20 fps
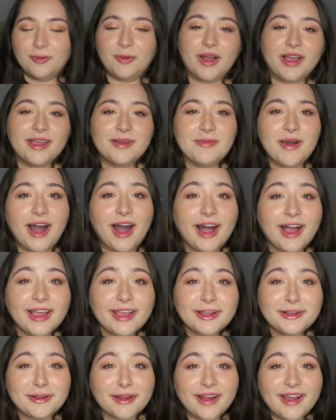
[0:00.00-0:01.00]
Why am
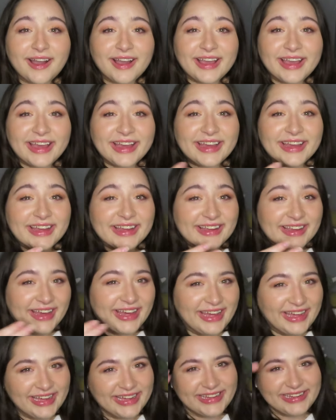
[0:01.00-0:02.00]
I
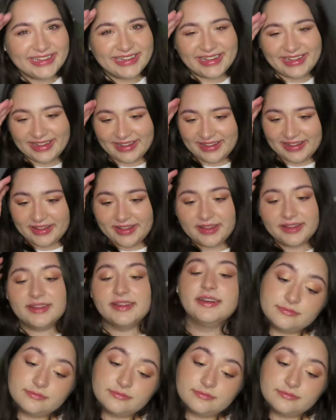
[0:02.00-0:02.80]
crying?